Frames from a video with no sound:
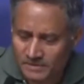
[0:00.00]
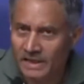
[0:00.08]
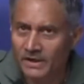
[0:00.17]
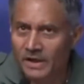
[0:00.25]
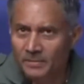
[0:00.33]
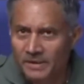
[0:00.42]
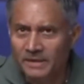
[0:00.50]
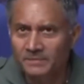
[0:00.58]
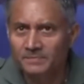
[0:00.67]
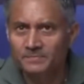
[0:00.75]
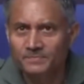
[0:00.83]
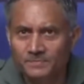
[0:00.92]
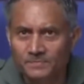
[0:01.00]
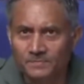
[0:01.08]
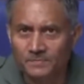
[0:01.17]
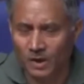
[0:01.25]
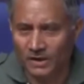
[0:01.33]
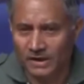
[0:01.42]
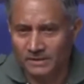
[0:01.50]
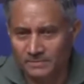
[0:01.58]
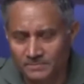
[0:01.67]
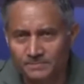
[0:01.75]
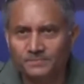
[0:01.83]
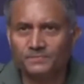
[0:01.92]
Can you hear me? All right.
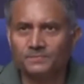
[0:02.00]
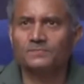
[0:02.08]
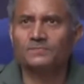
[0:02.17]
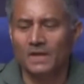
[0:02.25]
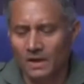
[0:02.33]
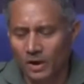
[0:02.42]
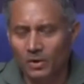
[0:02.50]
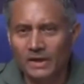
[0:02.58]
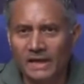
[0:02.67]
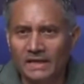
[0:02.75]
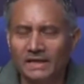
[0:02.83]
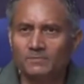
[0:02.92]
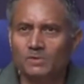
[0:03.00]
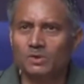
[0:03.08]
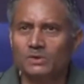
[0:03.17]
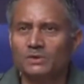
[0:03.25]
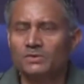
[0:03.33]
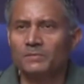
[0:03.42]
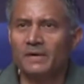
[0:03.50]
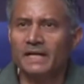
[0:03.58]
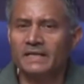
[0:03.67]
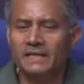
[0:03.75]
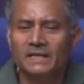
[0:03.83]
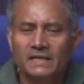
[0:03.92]
Okay, I'll come closer to the
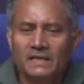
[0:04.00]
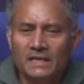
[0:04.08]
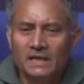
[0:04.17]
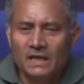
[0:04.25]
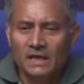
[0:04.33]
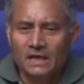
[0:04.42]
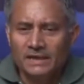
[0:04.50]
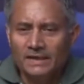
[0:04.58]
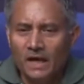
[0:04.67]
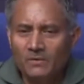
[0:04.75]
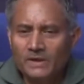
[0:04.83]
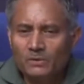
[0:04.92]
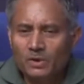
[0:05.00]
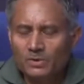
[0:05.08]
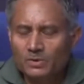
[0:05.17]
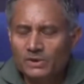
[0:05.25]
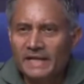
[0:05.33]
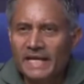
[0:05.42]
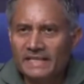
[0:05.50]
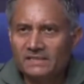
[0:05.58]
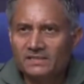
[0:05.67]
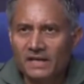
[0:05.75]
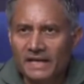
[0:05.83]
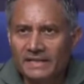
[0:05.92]
mic. Now we go to the
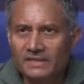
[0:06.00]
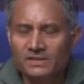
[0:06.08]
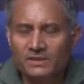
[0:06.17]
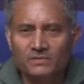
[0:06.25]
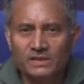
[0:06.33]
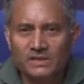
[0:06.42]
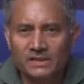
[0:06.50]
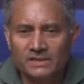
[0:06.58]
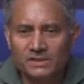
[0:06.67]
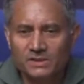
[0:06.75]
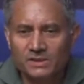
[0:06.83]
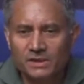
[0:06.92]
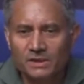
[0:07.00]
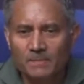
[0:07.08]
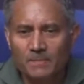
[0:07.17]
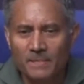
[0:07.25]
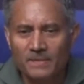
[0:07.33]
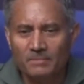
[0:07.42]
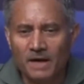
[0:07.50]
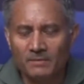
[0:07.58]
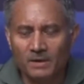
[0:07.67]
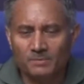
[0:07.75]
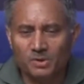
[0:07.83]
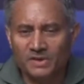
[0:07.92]
next target, which is the
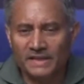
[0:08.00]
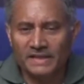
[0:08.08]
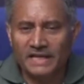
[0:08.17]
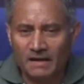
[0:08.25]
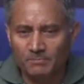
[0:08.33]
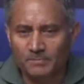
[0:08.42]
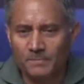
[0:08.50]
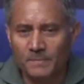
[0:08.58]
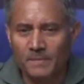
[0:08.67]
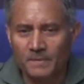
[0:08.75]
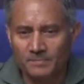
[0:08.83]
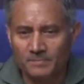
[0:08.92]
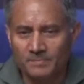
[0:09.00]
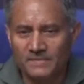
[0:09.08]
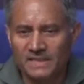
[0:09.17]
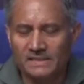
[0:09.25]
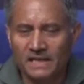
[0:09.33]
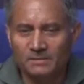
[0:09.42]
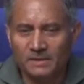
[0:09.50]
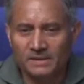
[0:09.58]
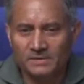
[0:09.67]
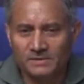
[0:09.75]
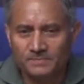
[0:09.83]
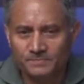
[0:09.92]
Bhavalpur training camp. Next slide, please.